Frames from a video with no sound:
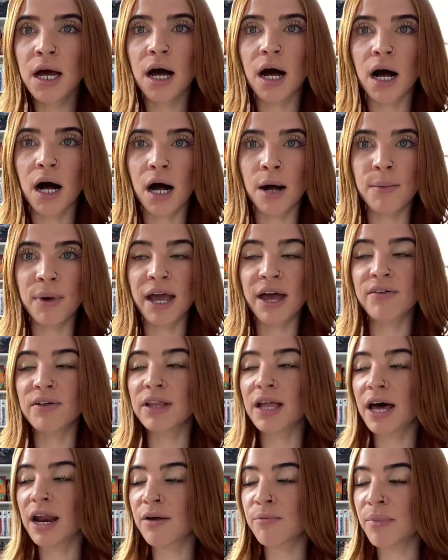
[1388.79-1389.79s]
I have a
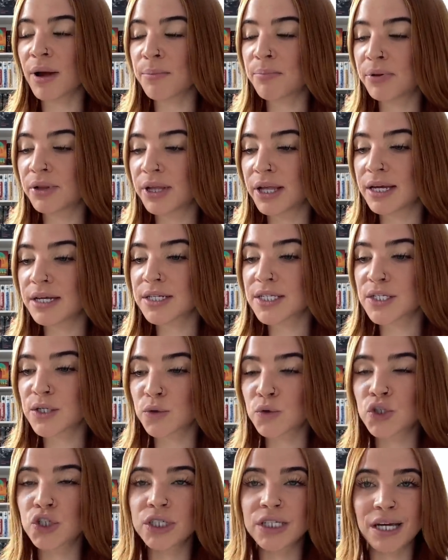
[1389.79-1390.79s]
lot on my plate
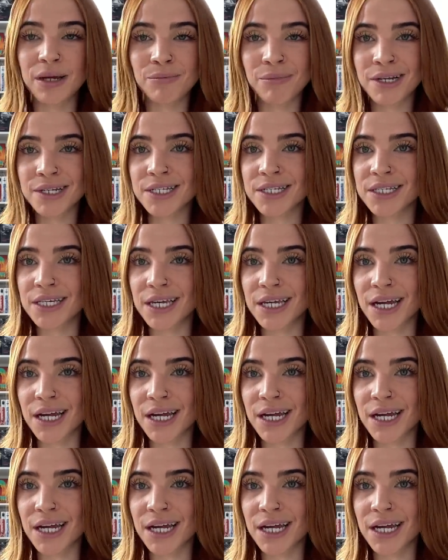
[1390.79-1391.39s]
socially and mentally.